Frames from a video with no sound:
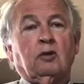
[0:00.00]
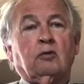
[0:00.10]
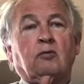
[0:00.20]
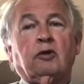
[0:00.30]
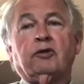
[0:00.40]

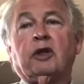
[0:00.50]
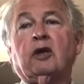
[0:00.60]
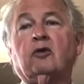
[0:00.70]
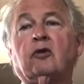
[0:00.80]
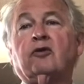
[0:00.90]
Once
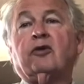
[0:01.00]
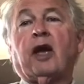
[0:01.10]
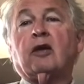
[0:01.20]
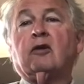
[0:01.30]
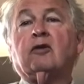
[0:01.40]
again, notice
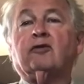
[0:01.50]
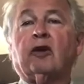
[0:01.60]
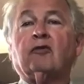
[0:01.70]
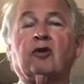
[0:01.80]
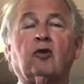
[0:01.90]
that
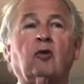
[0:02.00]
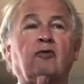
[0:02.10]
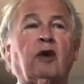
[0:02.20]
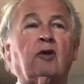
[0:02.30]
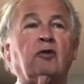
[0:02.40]
seventh note
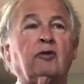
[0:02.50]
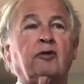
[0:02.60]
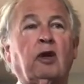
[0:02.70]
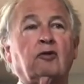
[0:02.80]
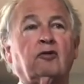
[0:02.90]

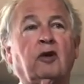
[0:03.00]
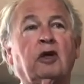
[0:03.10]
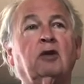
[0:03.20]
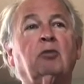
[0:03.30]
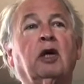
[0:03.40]
sounds
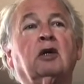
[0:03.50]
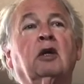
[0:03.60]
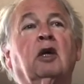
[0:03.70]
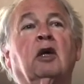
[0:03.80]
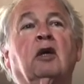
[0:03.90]
funny, but
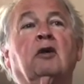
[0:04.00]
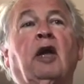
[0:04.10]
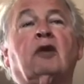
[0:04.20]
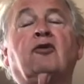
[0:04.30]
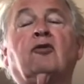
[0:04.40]

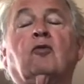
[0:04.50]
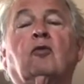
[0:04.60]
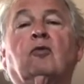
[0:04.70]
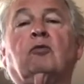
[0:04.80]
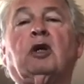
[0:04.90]
that's
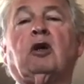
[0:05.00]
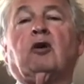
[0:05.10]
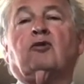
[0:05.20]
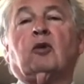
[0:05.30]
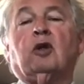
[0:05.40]

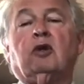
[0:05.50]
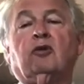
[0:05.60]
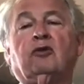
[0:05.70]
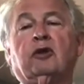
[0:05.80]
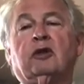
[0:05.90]
because we're going to
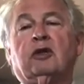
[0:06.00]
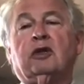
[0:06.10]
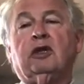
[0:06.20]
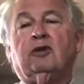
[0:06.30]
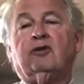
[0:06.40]
use it in the
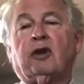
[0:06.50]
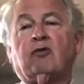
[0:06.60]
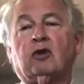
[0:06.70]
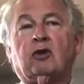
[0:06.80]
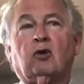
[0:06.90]

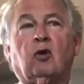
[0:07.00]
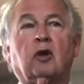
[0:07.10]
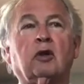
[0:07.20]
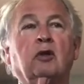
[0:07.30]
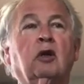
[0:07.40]
D7
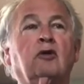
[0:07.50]
chord.